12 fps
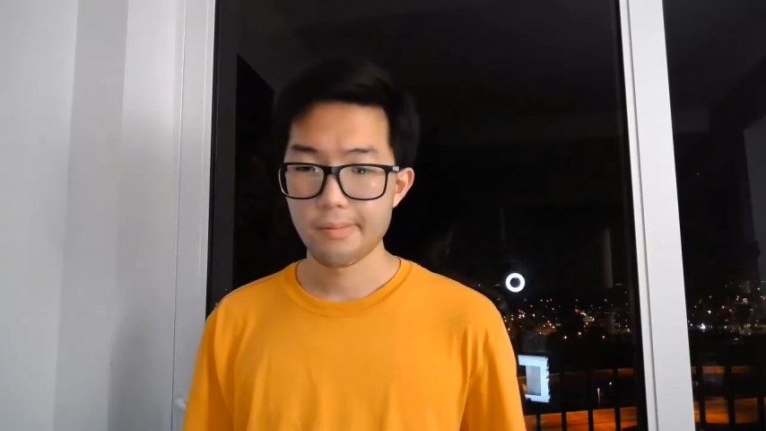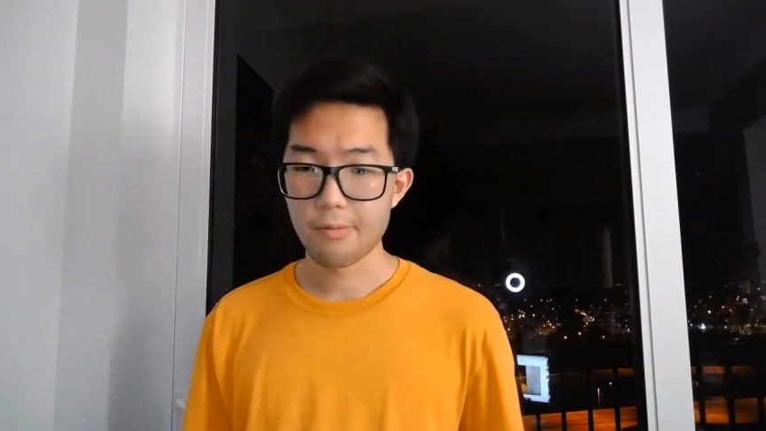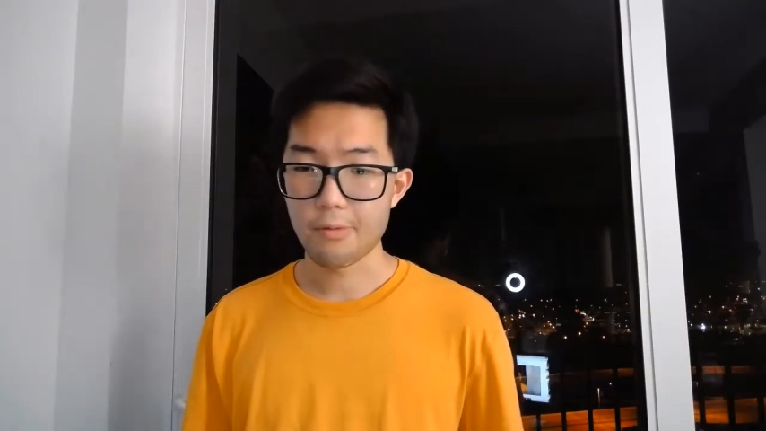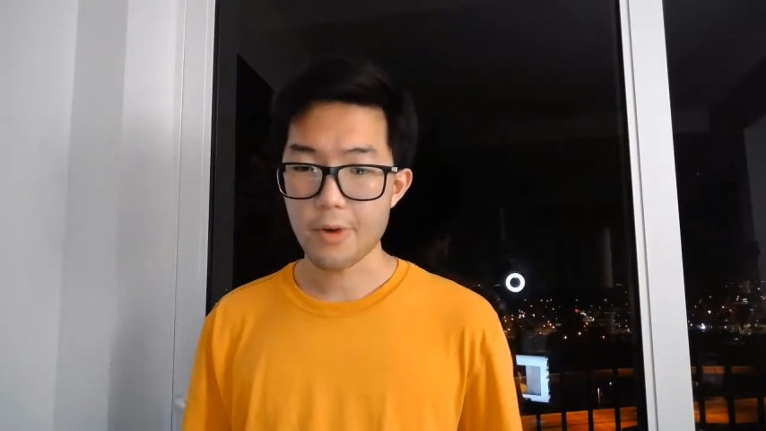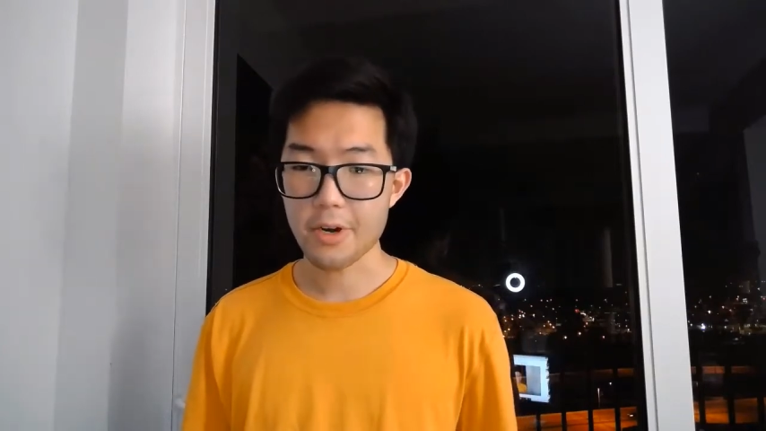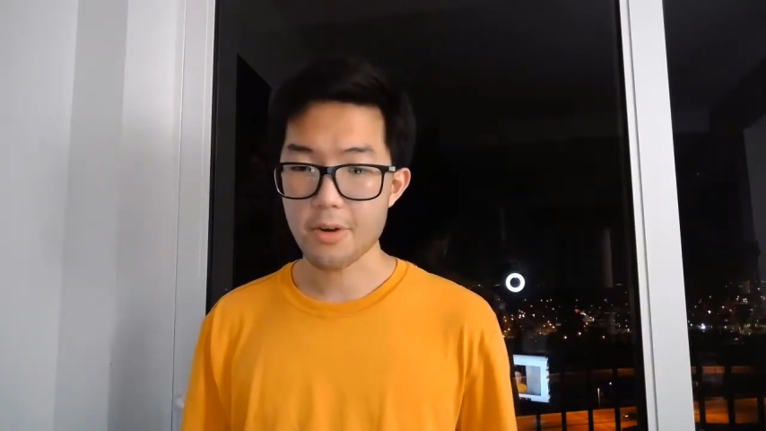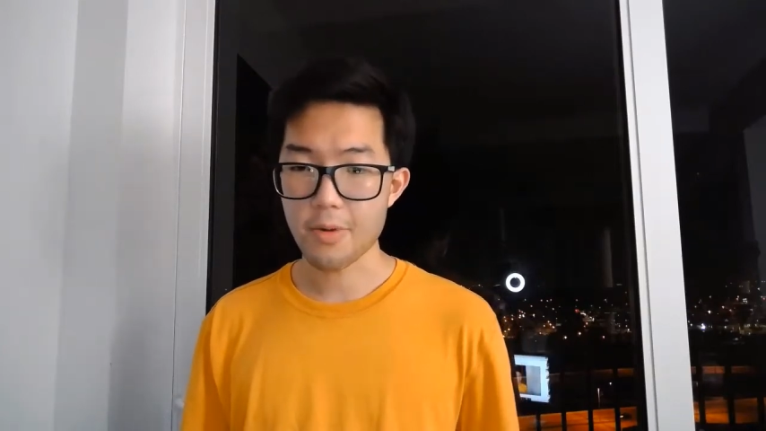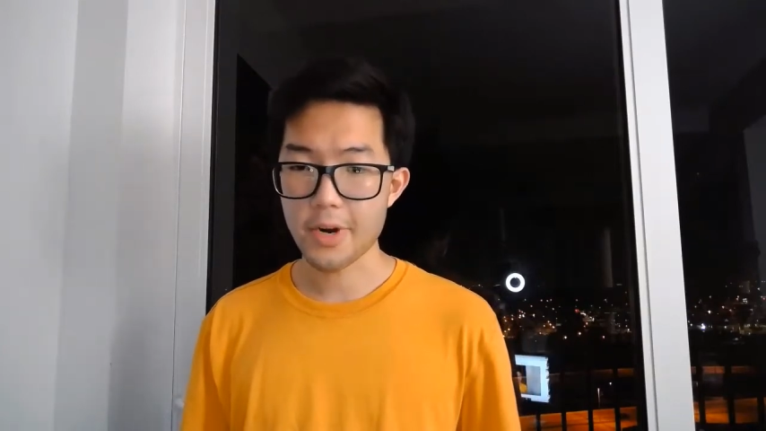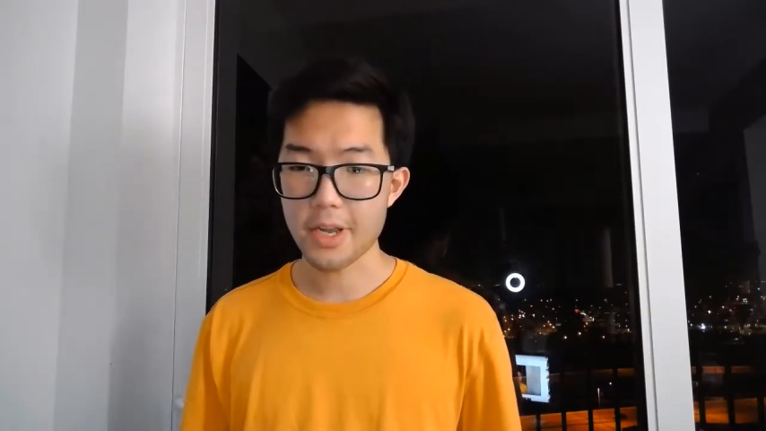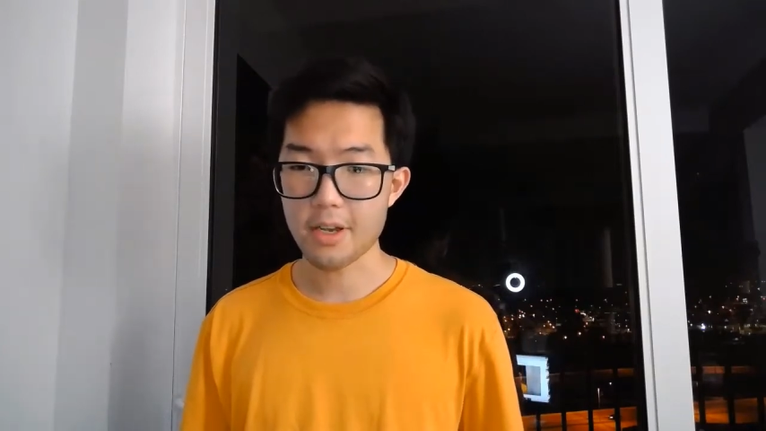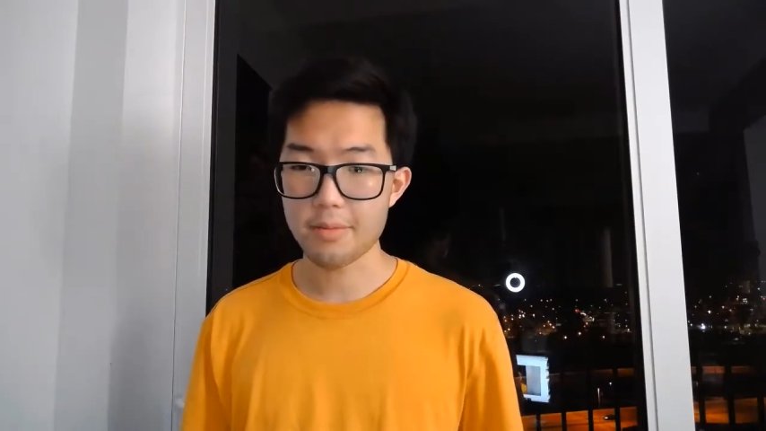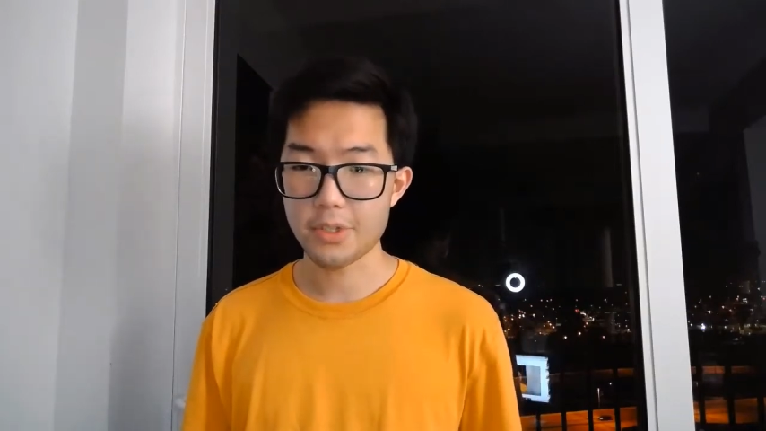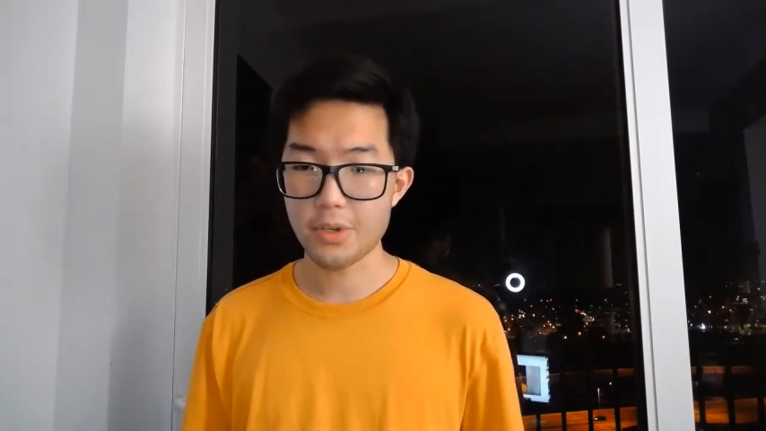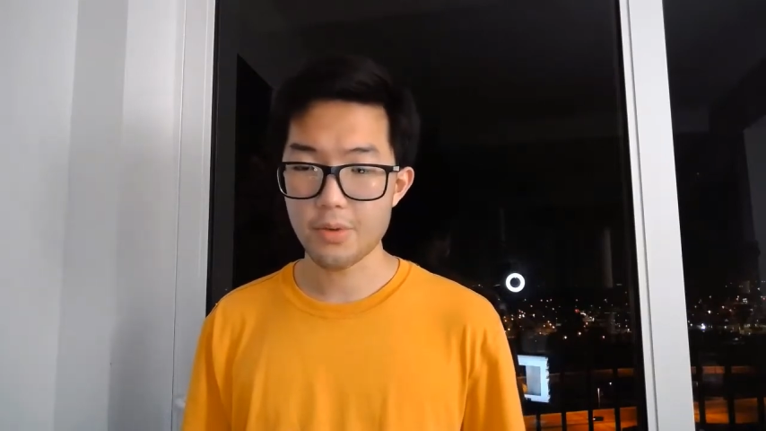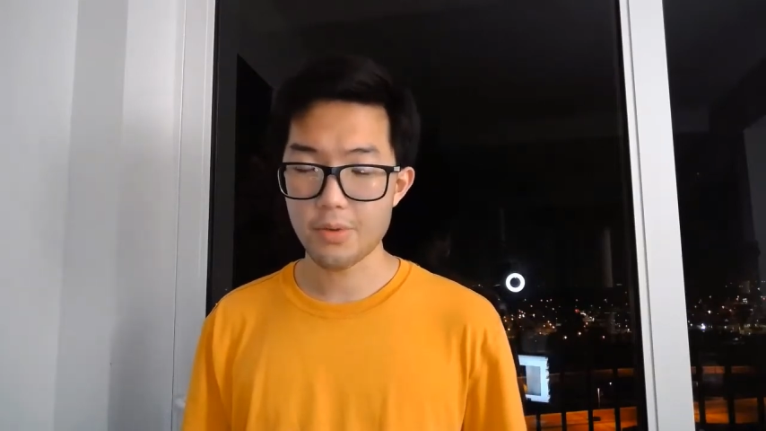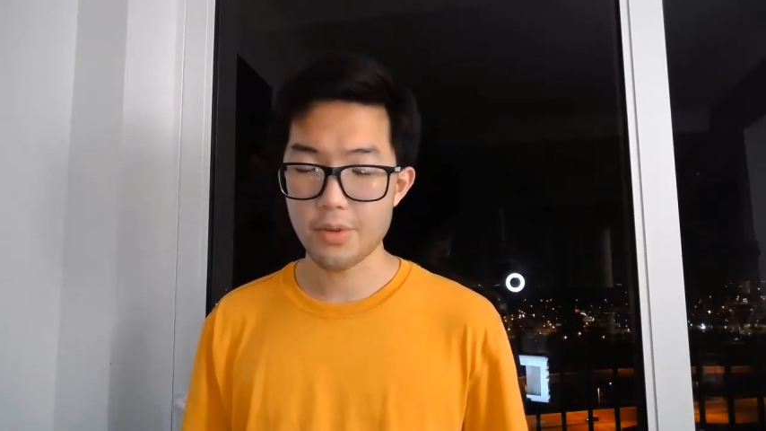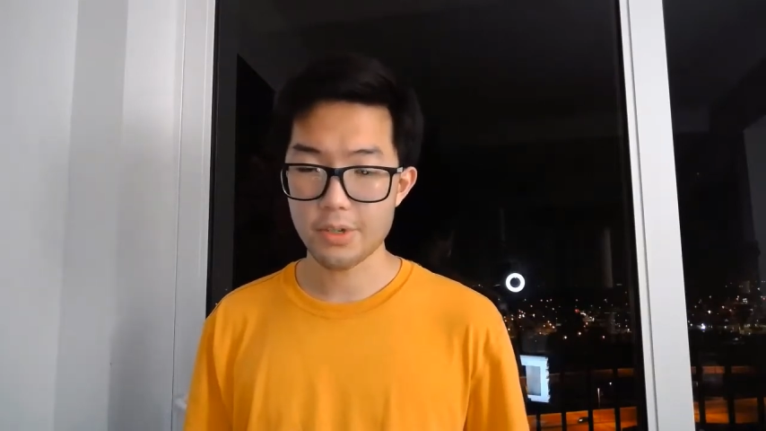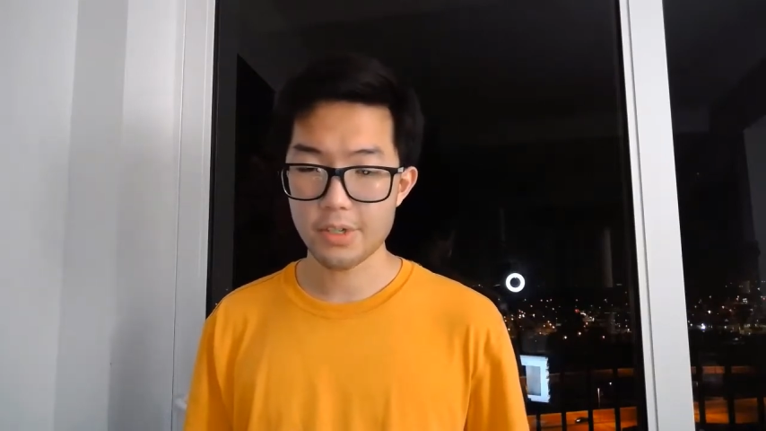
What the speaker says: rigor when it comes to their